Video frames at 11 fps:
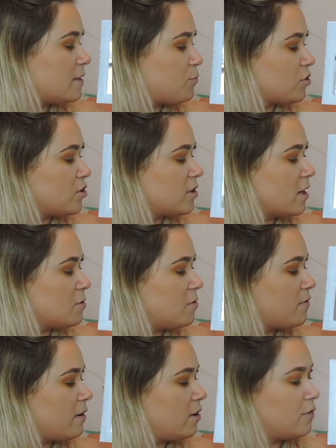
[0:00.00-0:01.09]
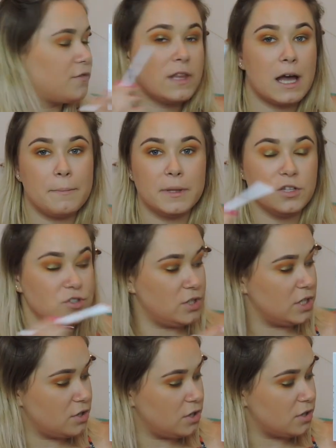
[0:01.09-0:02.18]
This brush is going to be very good for that because you
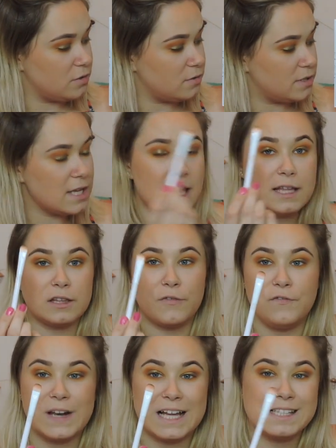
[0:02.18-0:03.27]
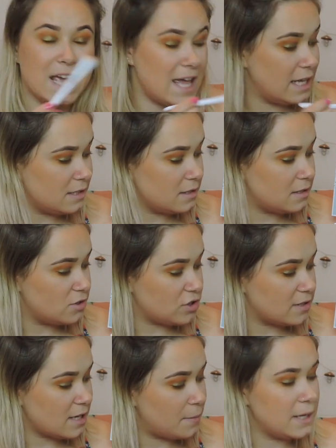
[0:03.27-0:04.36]
can use the flat end,
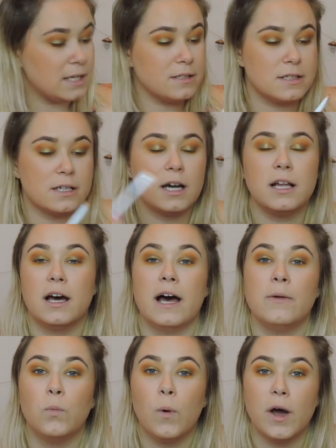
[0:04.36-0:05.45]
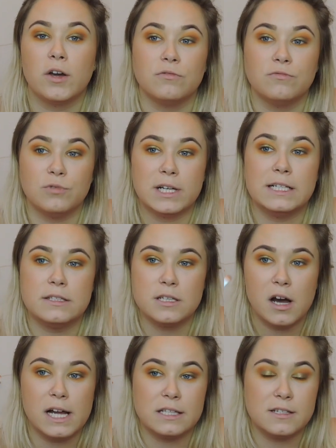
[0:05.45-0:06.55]
just tap it into the colour and work really
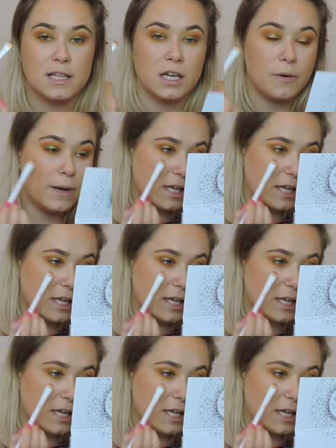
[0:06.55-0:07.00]
tight to the lower